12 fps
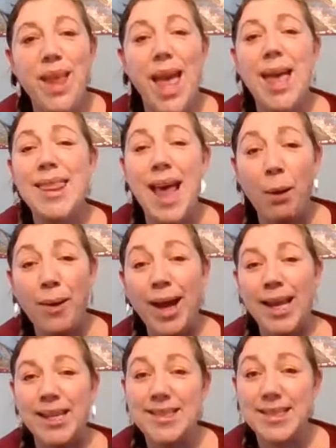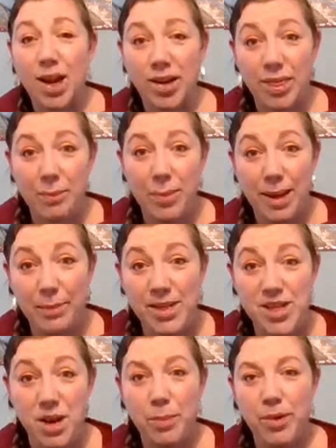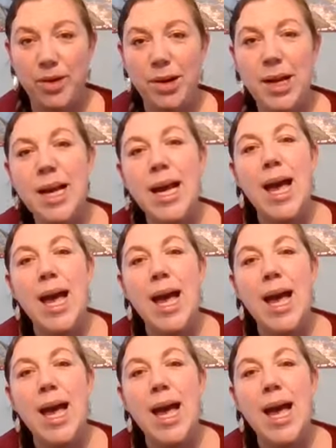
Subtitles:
And now I can start the baby jumper.